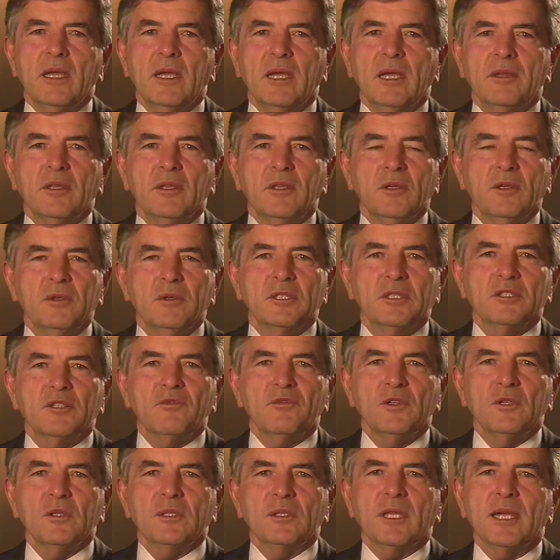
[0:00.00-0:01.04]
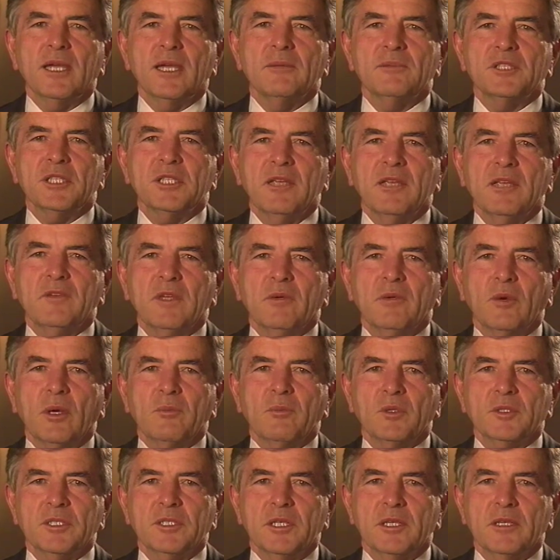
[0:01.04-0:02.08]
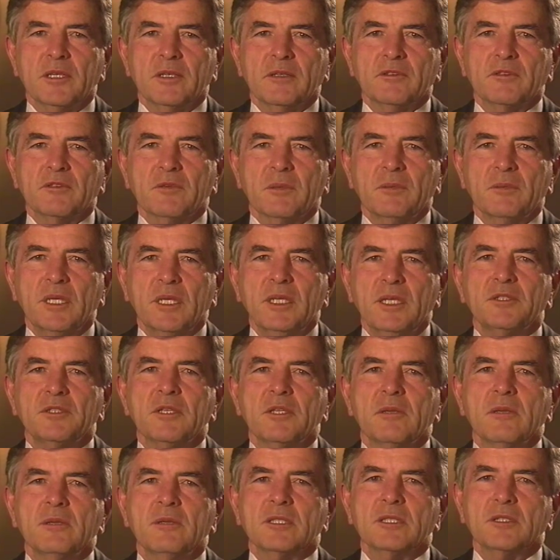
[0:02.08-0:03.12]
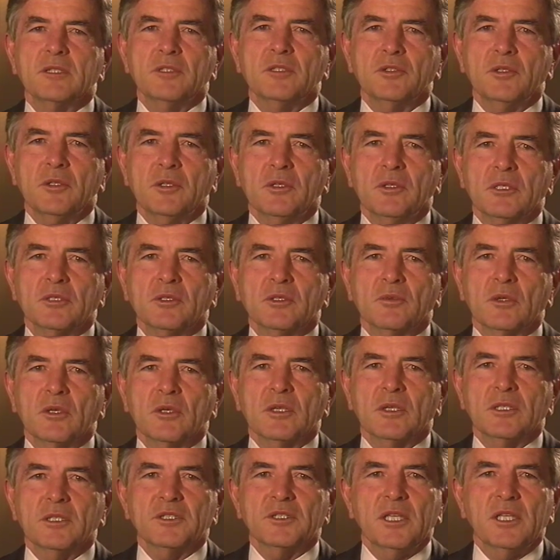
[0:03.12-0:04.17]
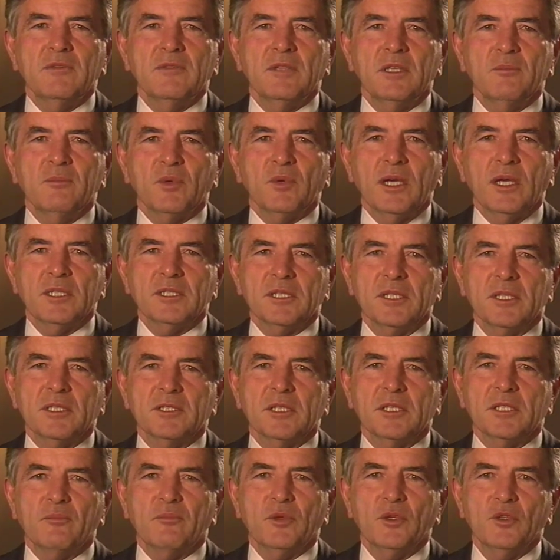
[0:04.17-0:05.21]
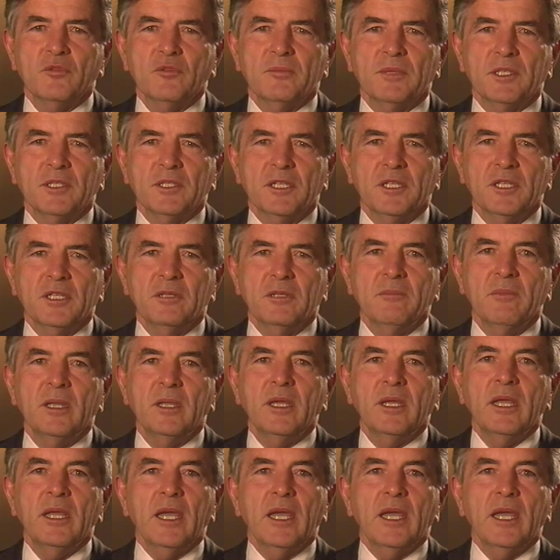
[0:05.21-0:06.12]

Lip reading: and the union's full-time safety representatives from each of the business units were on the Safety Process Improvement Team